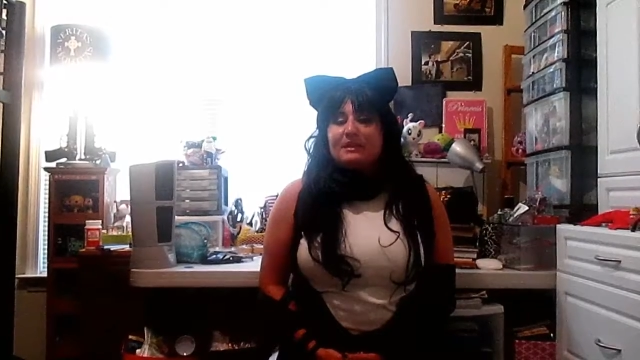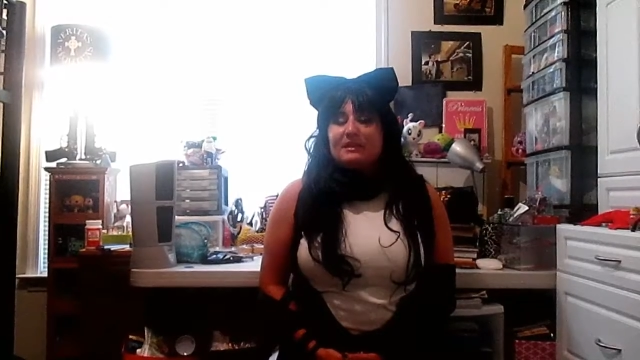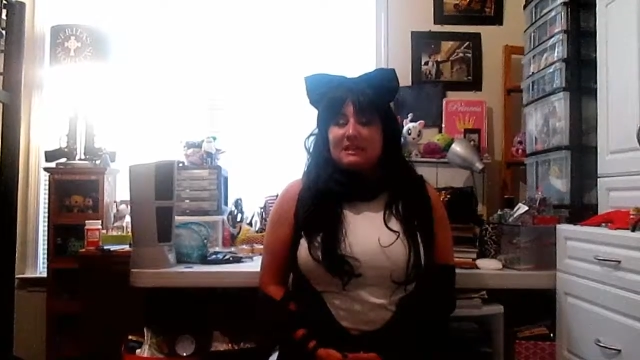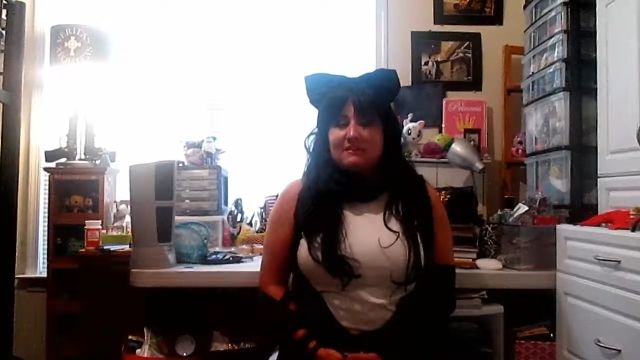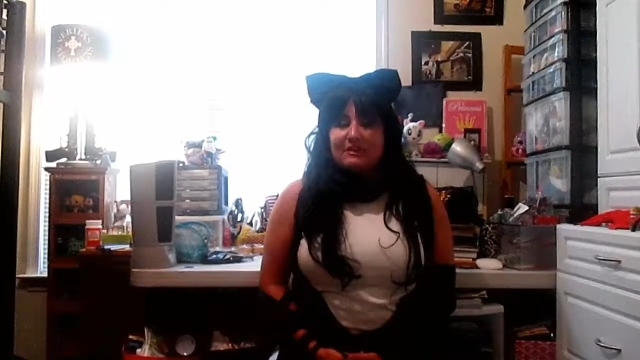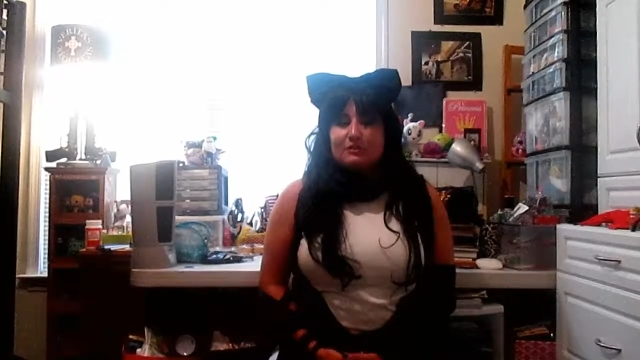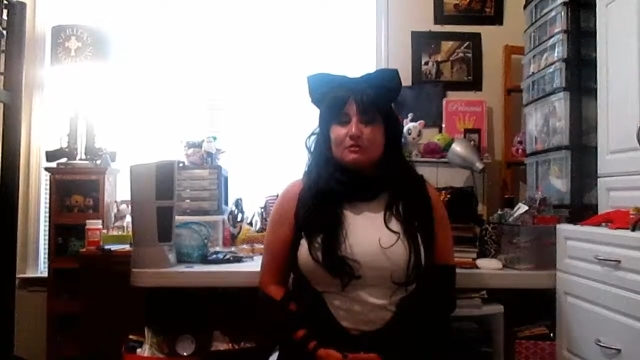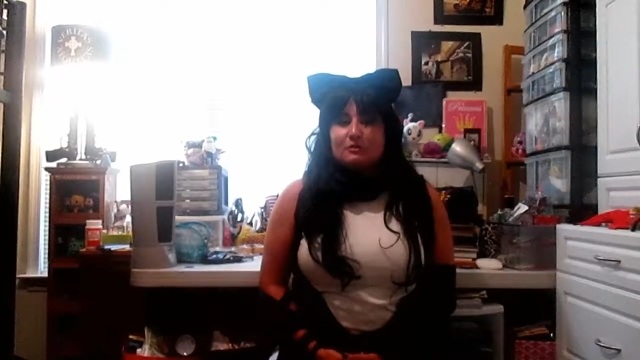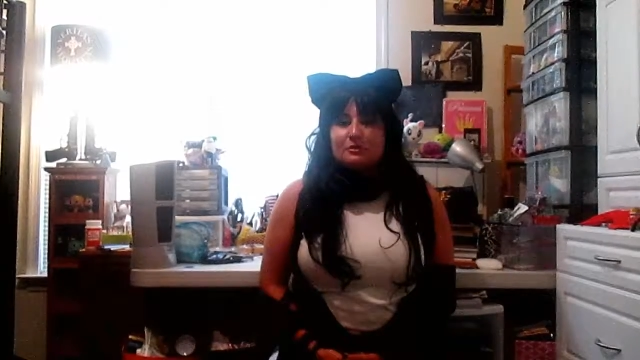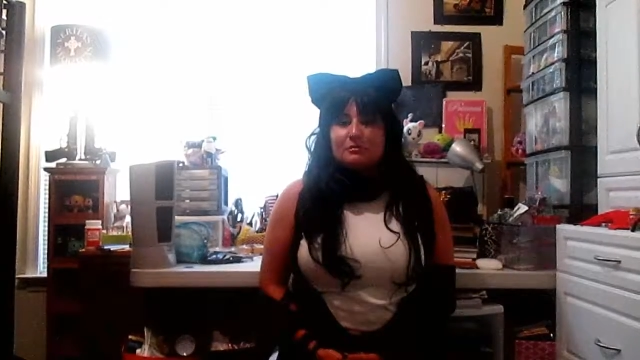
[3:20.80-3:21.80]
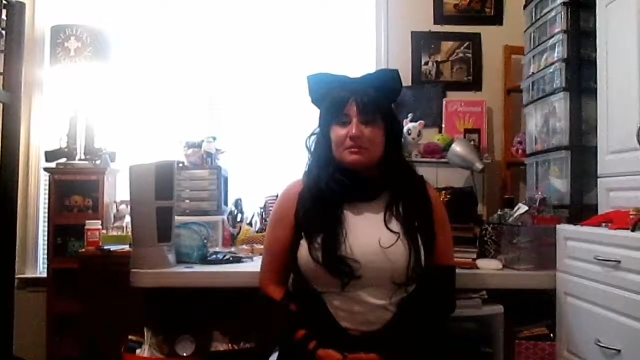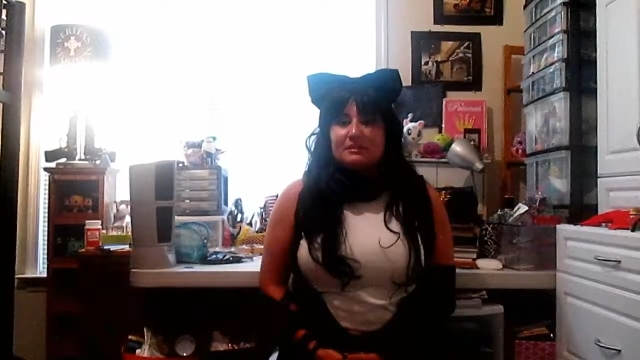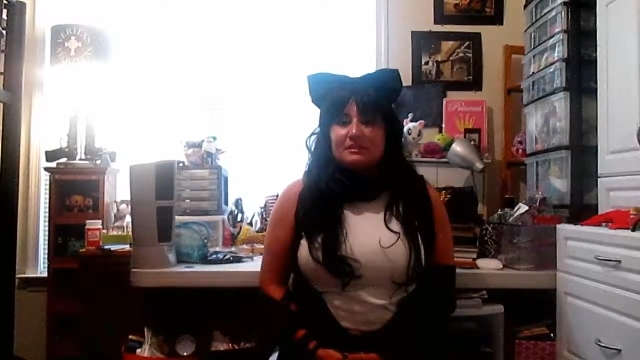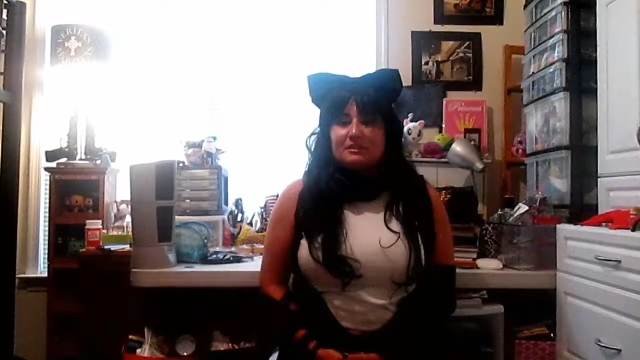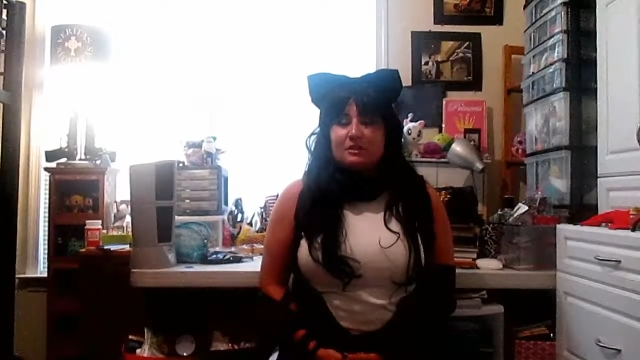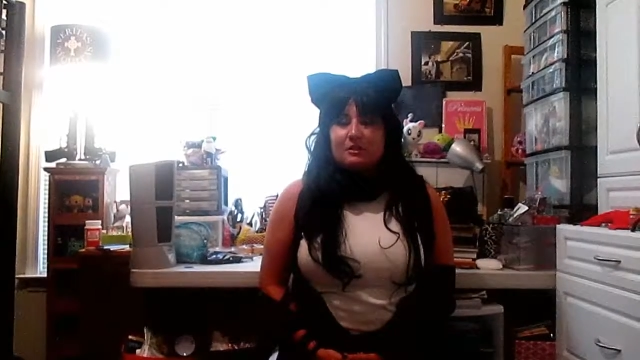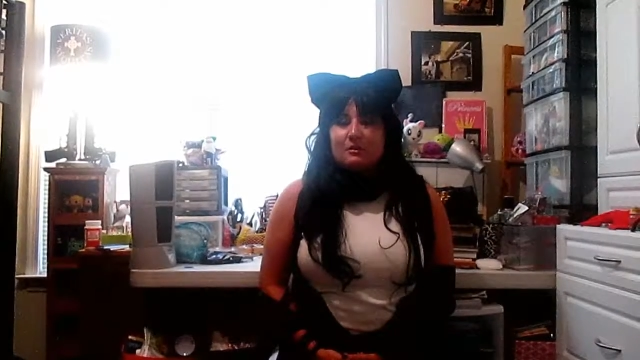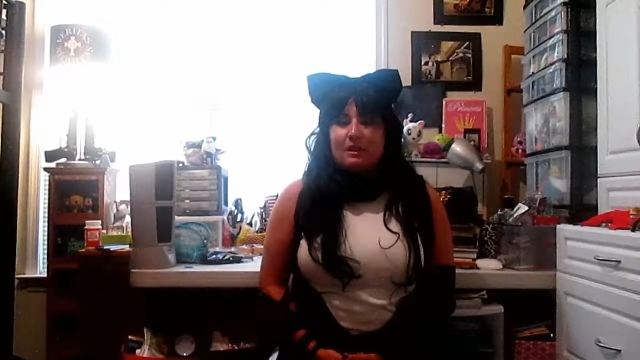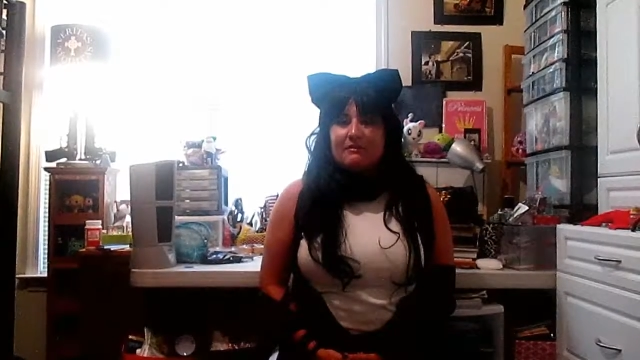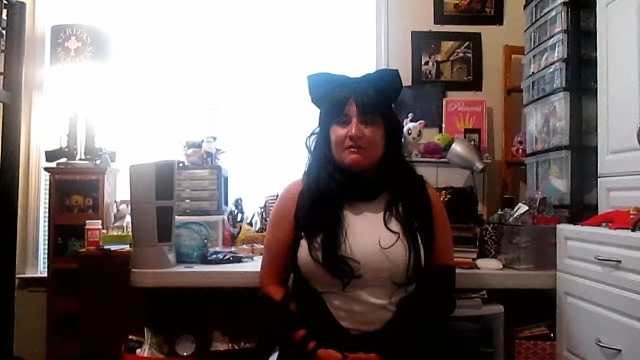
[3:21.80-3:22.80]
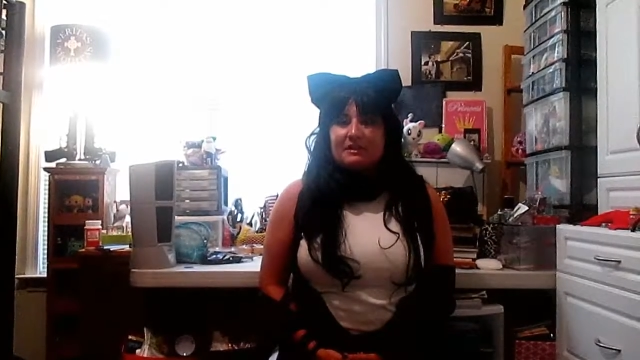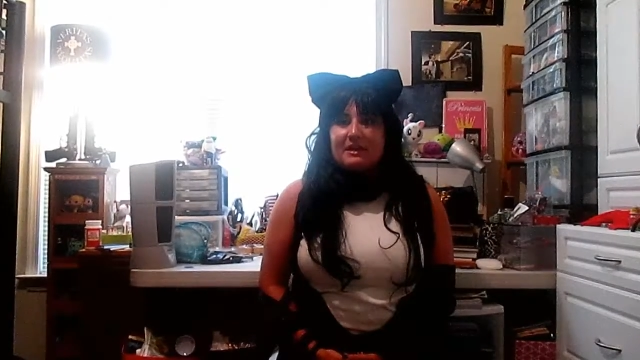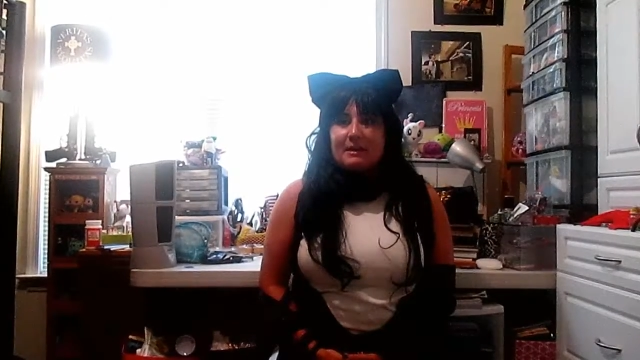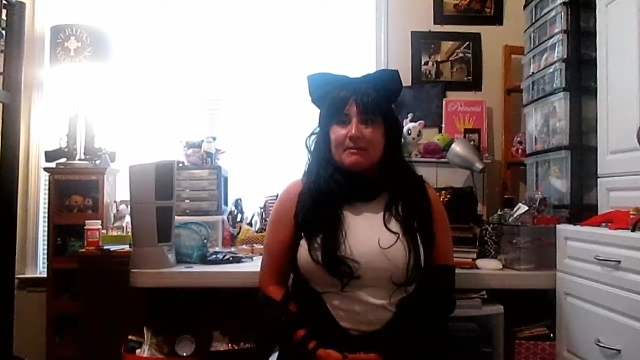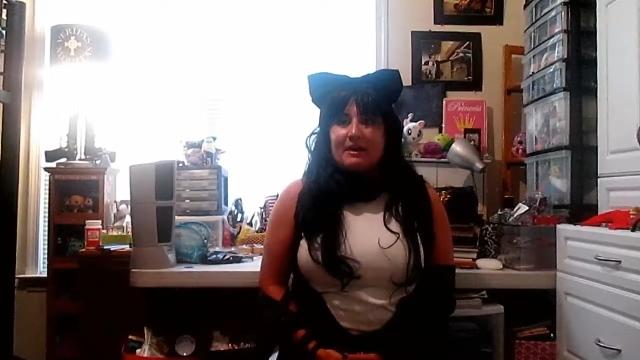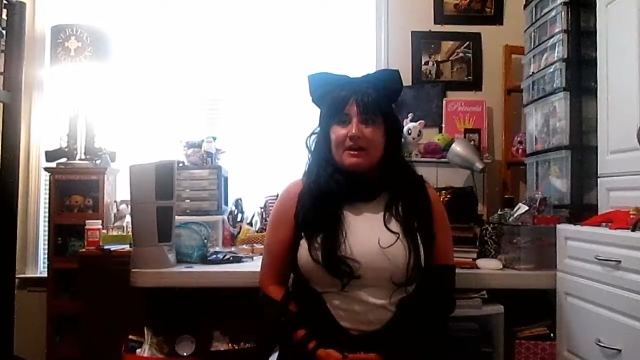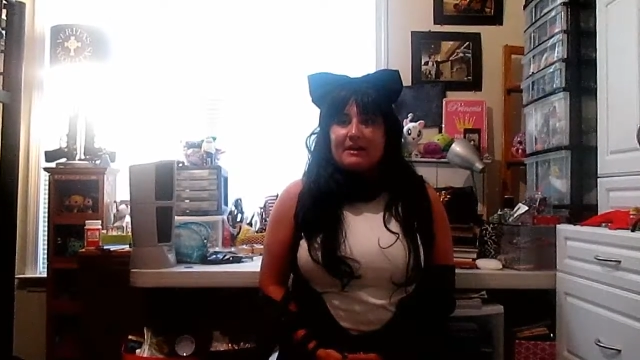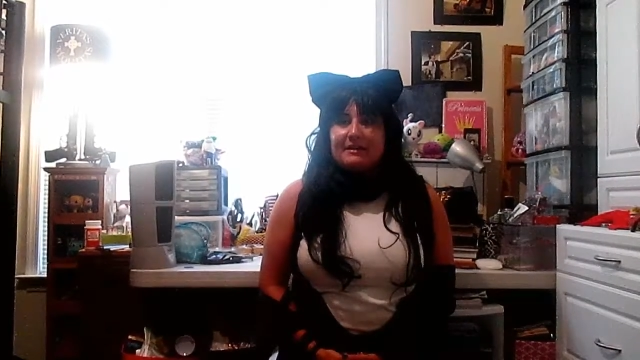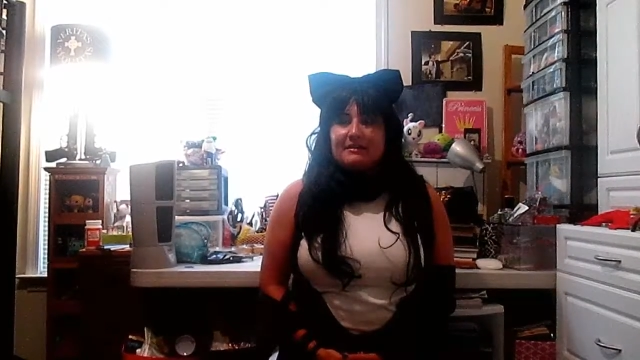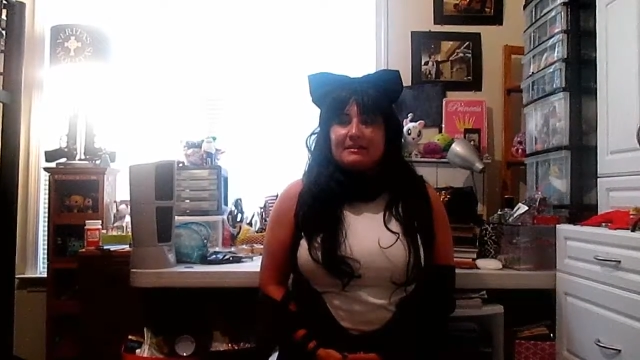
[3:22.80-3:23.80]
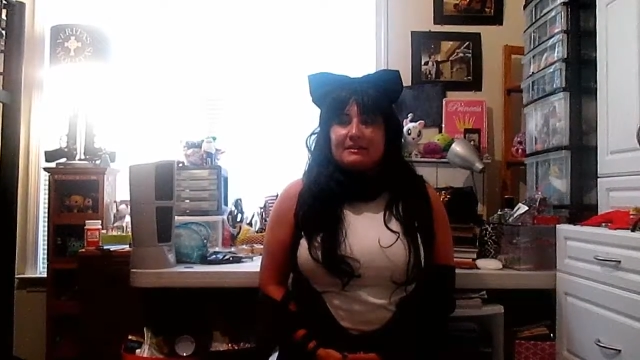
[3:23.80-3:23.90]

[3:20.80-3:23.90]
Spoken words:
leave extra room, and so every time I